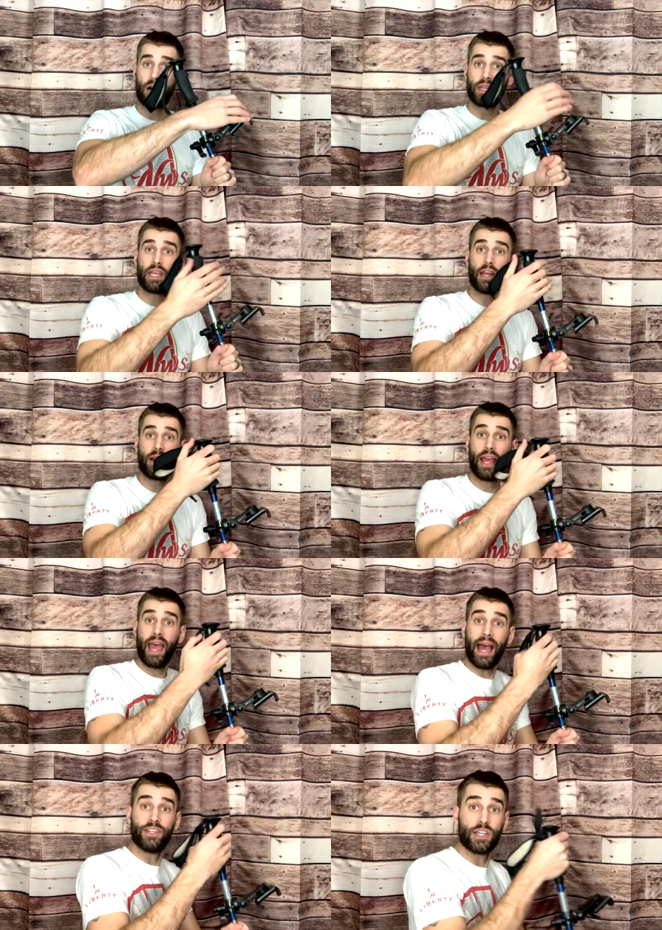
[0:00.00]
on here
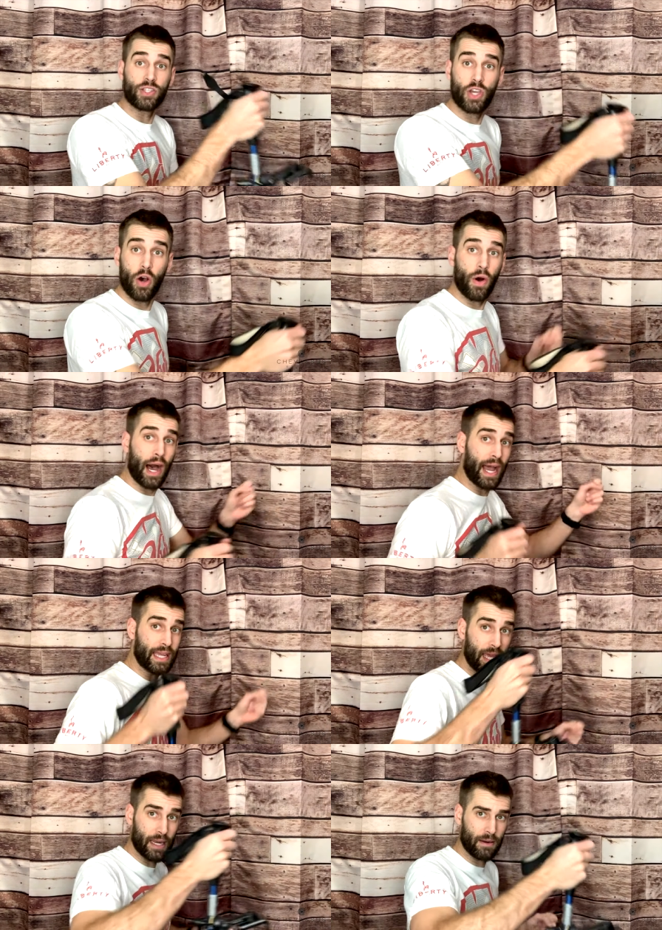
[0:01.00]
and just go
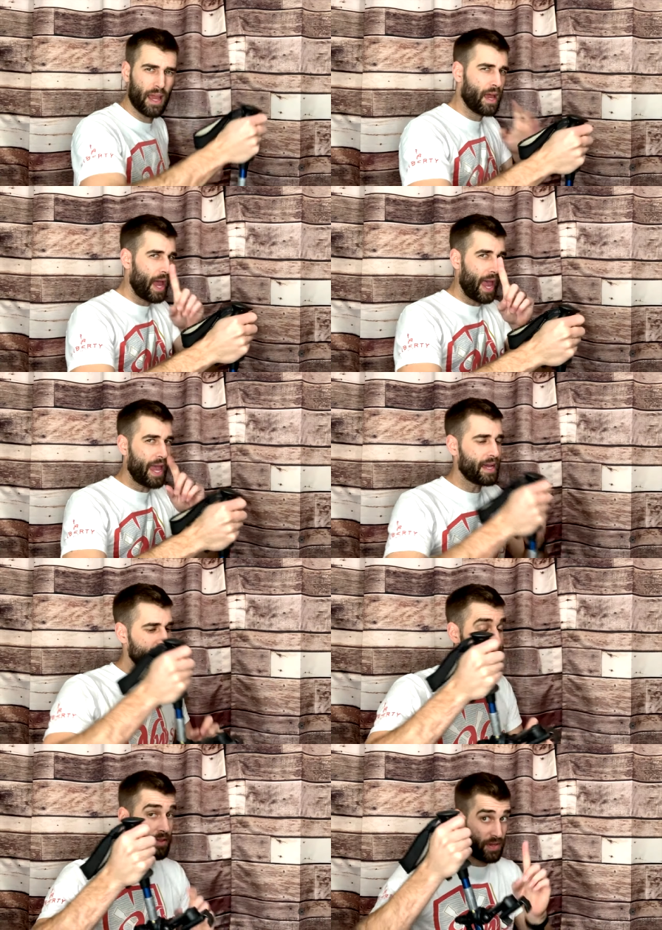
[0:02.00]
hiking.
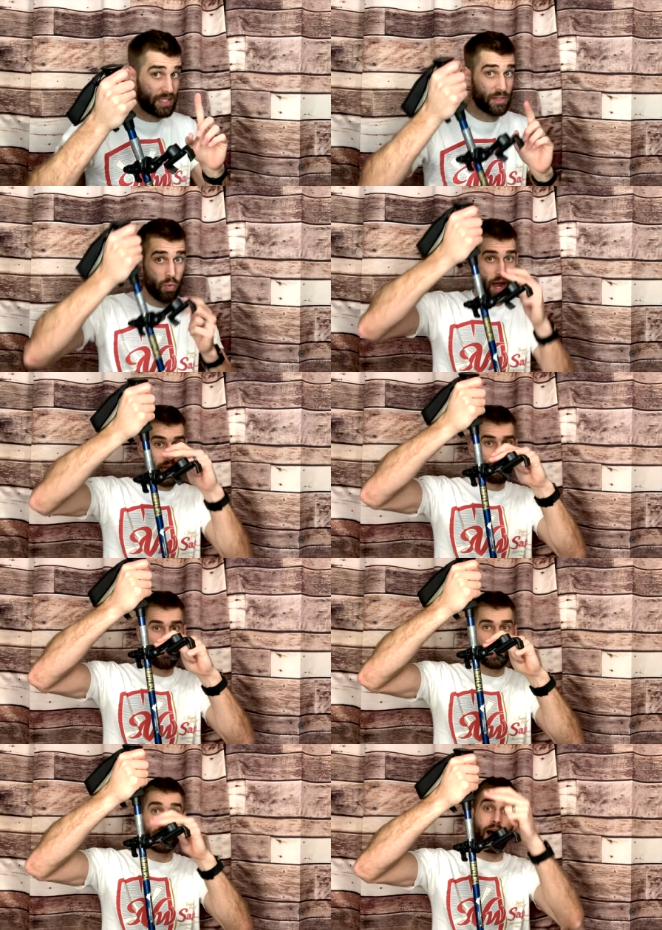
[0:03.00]
And this is why I
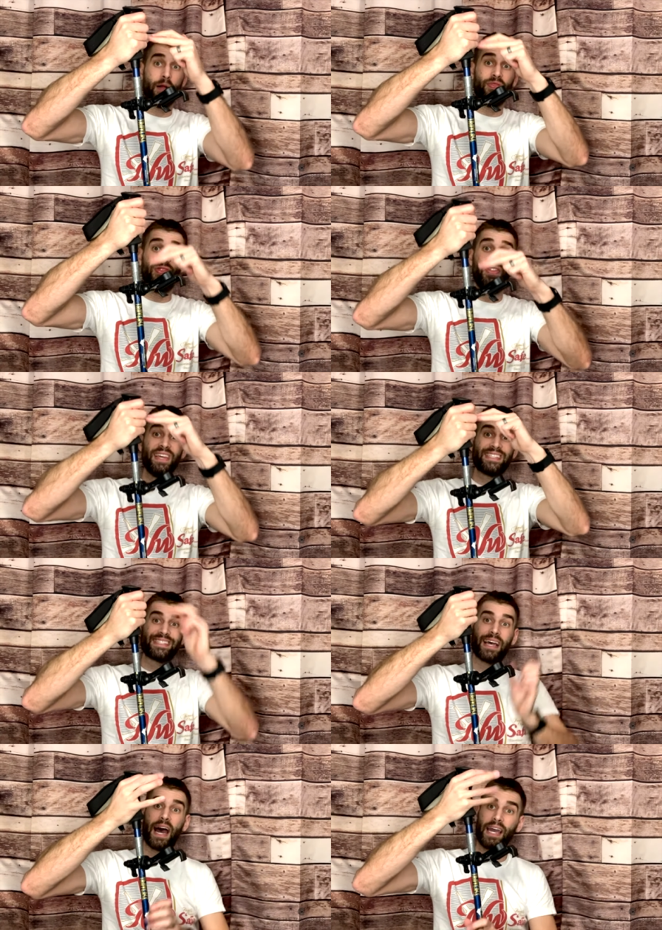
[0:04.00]
put it on this
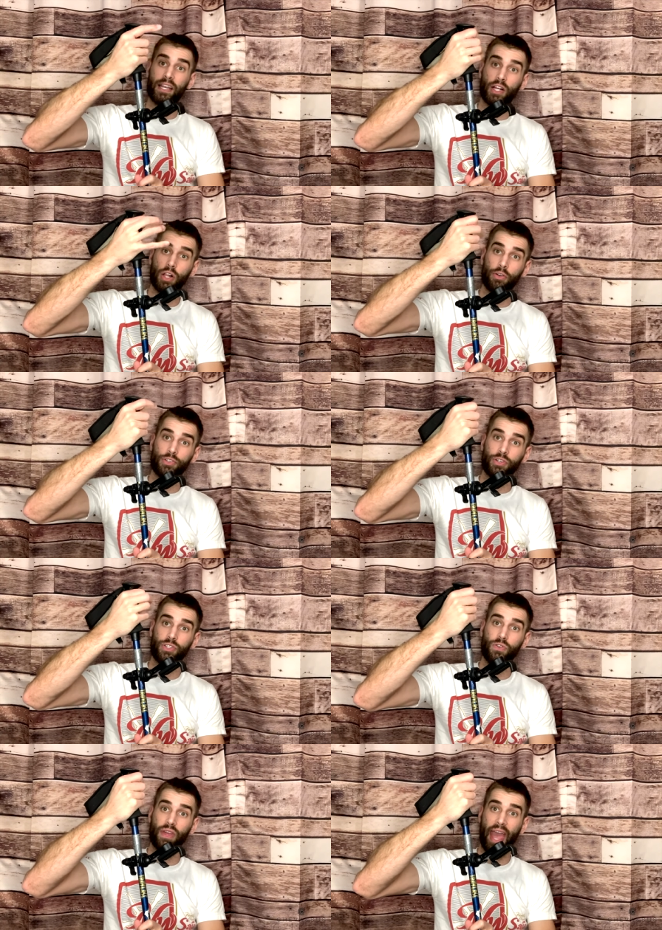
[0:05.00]
side closer
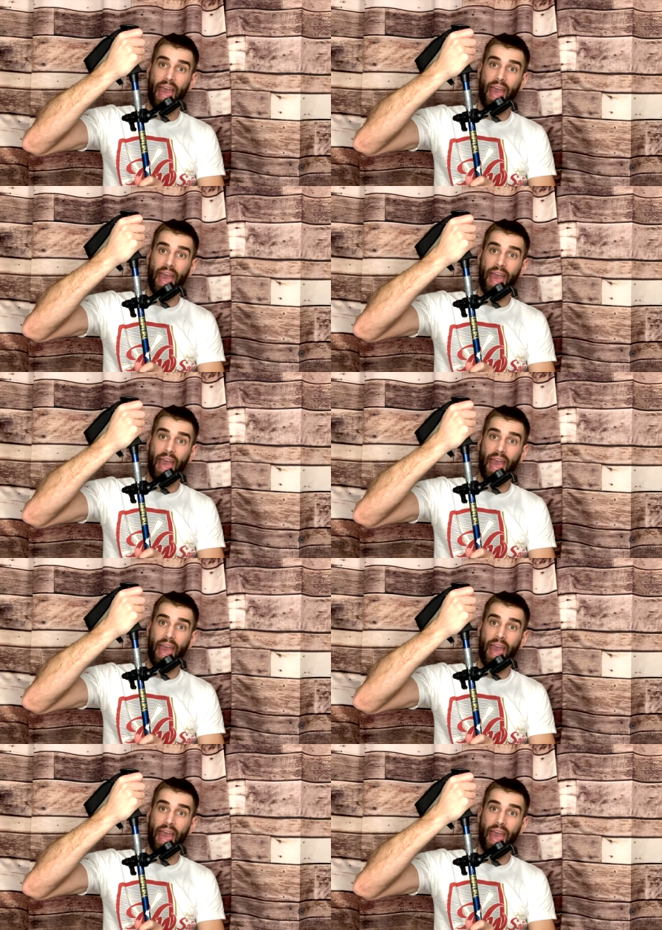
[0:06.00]
to the